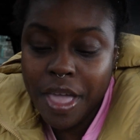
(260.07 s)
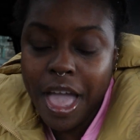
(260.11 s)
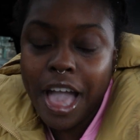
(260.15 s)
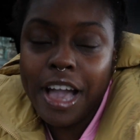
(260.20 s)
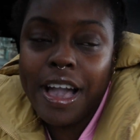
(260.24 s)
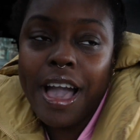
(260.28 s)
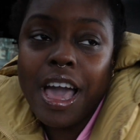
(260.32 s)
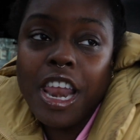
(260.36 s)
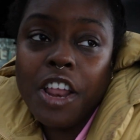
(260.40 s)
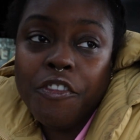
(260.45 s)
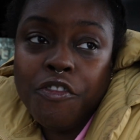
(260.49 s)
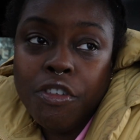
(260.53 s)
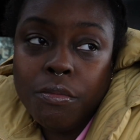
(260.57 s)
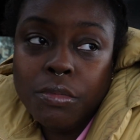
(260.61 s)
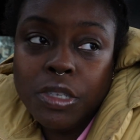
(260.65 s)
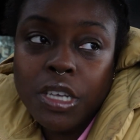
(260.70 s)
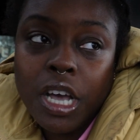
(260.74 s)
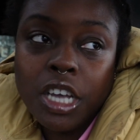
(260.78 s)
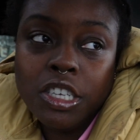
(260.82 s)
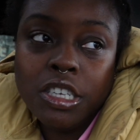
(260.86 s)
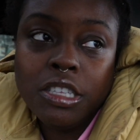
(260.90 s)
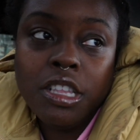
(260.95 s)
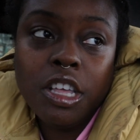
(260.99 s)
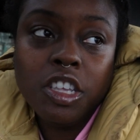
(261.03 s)
I got it from
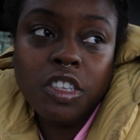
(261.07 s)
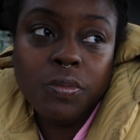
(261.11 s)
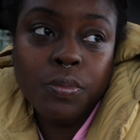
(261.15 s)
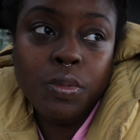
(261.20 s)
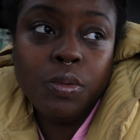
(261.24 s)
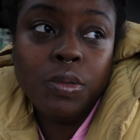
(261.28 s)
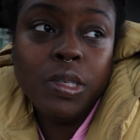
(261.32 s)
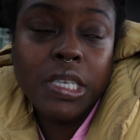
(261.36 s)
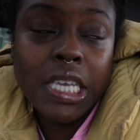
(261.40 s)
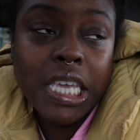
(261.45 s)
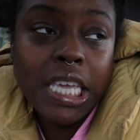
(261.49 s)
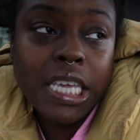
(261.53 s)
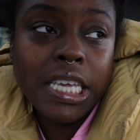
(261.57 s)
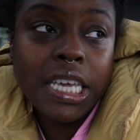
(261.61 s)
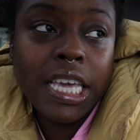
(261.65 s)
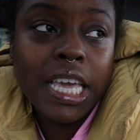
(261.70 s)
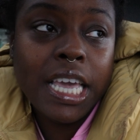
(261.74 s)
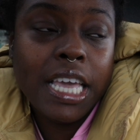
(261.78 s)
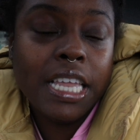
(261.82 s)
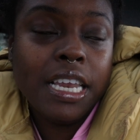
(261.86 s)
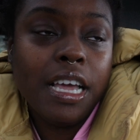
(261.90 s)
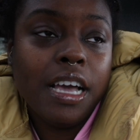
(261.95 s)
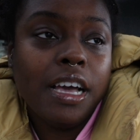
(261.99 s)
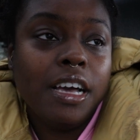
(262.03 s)
Tasha Lux Boutique,
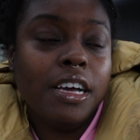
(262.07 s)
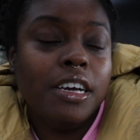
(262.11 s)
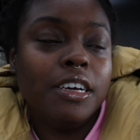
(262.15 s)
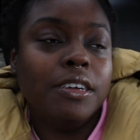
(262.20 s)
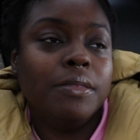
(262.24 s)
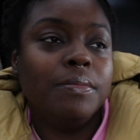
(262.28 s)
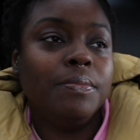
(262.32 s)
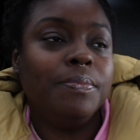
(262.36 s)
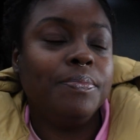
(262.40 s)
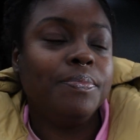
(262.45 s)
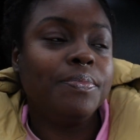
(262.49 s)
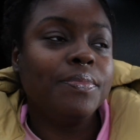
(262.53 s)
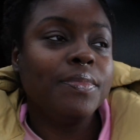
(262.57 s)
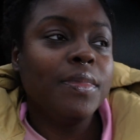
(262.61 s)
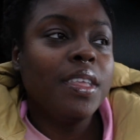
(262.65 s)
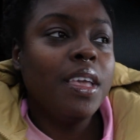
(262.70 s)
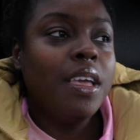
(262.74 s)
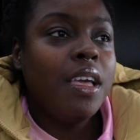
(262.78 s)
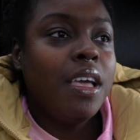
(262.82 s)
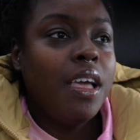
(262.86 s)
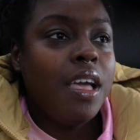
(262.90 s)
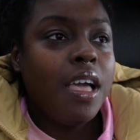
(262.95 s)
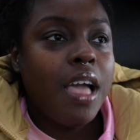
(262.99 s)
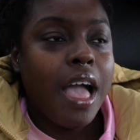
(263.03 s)
and I
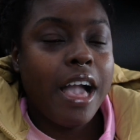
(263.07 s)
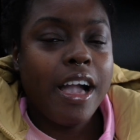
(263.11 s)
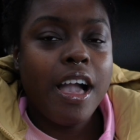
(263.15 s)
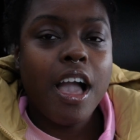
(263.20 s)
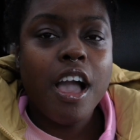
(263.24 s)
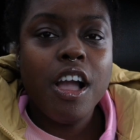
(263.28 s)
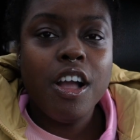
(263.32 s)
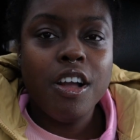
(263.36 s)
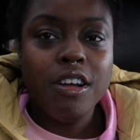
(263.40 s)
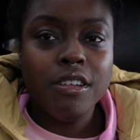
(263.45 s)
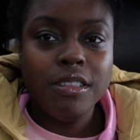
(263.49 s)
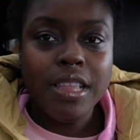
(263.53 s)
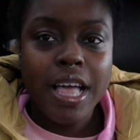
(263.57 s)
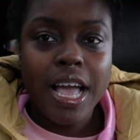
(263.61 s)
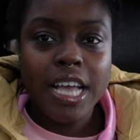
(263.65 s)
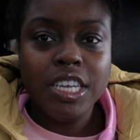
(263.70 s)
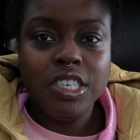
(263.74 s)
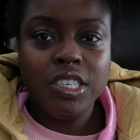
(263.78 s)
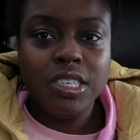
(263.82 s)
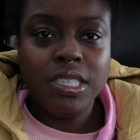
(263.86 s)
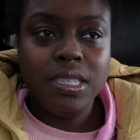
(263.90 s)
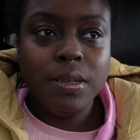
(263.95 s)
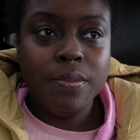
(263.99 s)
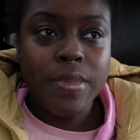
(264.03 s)
got her
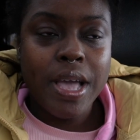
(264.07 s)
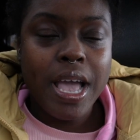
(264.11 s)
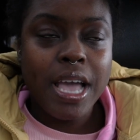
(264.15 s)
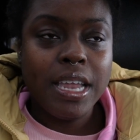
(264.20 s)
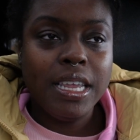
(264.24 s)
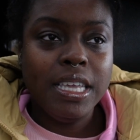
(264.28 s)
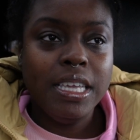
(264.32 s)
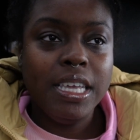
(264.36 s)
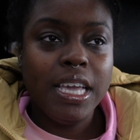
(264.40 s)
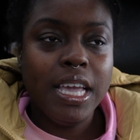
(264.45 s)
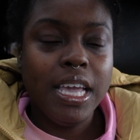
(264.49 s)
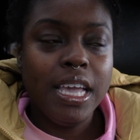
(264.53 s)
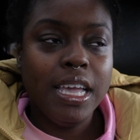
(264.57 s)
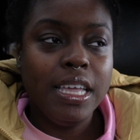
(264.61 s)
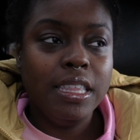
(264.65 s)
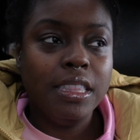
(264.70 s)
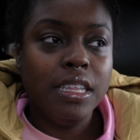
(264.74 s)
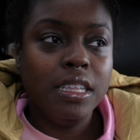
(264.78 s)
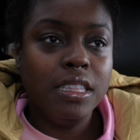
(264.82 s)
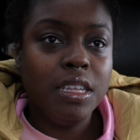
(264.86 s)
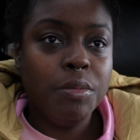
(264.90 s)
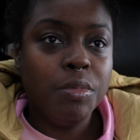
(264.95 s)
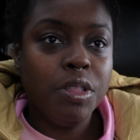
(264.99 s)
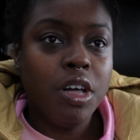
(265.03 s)
lashes, the baddie,
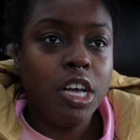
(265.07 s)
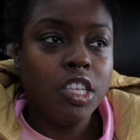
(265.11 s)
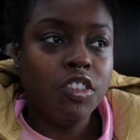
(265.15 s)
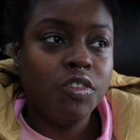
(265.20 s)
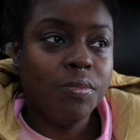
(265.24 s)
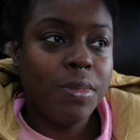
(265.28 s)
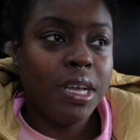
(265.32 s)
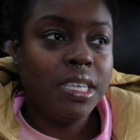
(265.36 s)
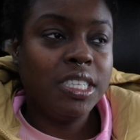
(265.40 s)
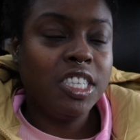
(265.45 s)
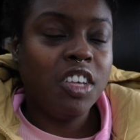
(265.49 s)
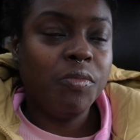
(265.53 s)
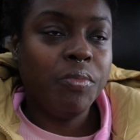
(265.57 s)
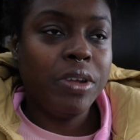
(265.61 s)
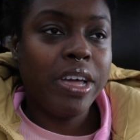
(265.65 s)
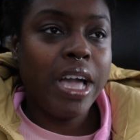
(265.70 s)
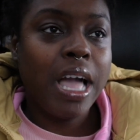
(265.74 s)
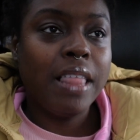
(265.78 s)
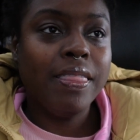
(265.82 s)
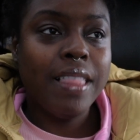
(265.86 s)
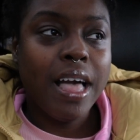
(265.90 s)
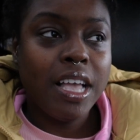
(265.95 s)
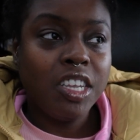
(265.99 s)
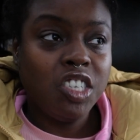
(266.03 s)
and lip gloss for myself. But I
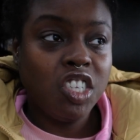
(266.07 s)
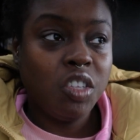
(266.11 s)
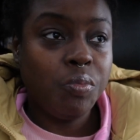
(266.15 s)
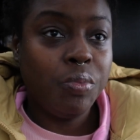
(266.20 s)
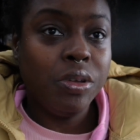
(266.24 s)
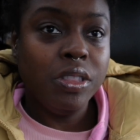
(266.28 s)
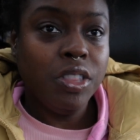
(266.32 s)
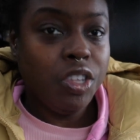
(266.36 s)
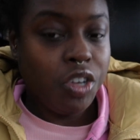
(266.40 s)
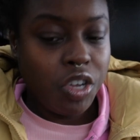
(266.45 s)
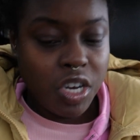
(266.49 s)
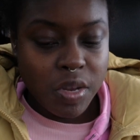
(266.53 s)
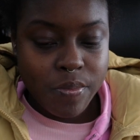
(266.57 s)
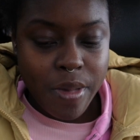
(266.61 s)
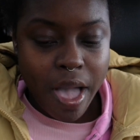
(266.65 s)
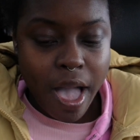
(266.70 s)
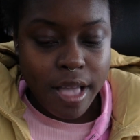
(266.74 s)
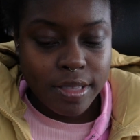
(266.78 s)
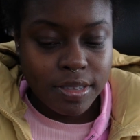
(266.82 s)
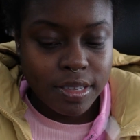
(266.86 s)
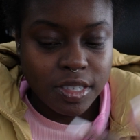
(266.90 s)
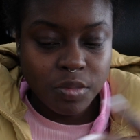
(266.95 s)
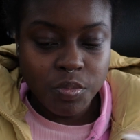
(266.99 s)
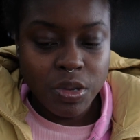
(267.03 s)
got lashes to put in the goodie
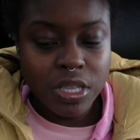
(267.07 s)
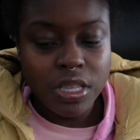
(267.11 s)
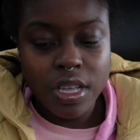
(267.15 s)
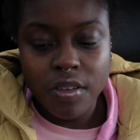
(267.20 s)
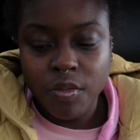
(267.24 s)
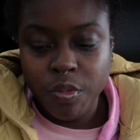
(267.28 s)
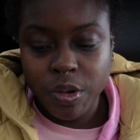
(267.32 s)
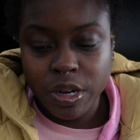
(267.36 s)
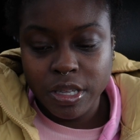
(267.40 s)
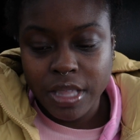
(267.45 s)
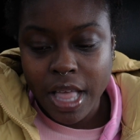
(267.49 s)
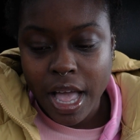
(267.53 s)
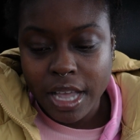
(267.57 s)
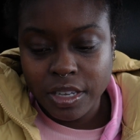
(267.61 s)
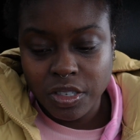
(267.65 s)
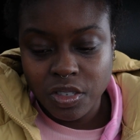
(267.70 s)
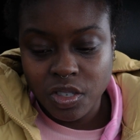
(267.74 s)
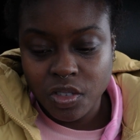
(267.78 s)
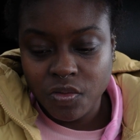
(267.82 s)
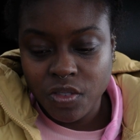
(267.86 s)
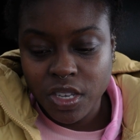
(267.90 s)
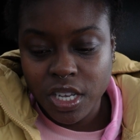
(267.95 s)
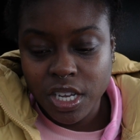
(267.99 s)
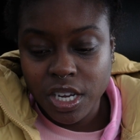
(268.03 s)
bag because we love wearing
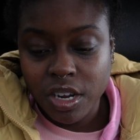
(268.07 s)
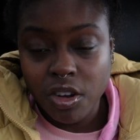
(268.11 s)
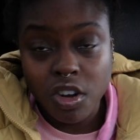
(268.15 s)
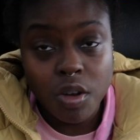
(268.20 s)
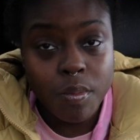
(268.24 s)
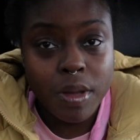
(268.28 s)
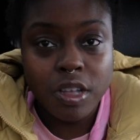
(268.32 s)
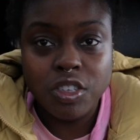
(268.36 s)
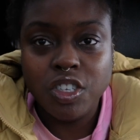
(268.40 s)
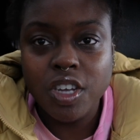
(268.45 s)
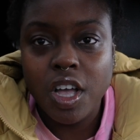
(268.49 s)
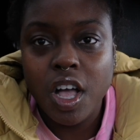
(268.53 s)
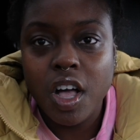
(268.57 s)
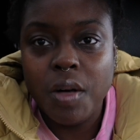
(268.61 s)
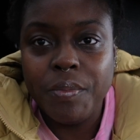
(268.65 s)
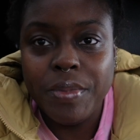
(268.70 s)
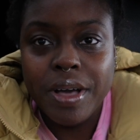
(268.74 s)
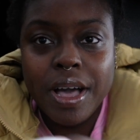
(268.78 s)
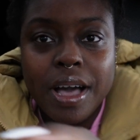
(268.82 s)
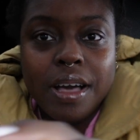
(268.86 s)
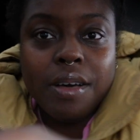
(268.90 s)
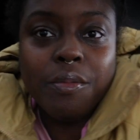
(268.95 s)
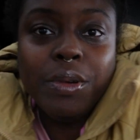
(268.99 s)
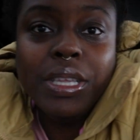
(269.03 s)
lashes over here. I don't know about y'all,
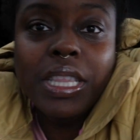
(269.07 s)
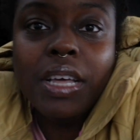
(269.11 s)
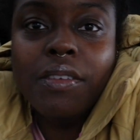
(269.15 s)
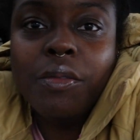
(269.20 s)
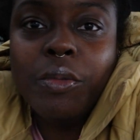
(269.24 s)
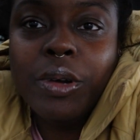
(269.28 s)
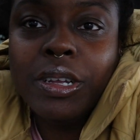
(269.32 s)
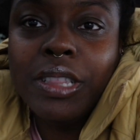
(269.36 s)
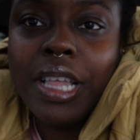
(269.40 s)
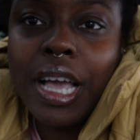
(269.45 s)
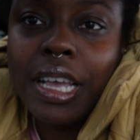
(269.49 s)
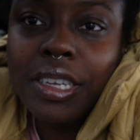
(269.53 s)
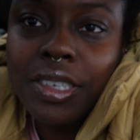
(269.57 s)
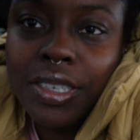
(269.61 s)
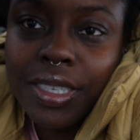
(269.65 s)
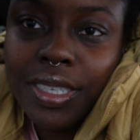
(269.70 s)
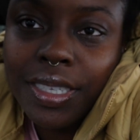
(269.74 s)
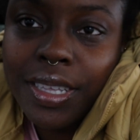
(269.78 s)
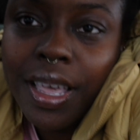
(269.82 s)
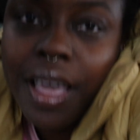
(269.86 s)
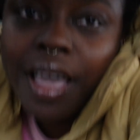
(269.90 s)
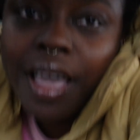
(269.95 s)
but we love wearing lashes.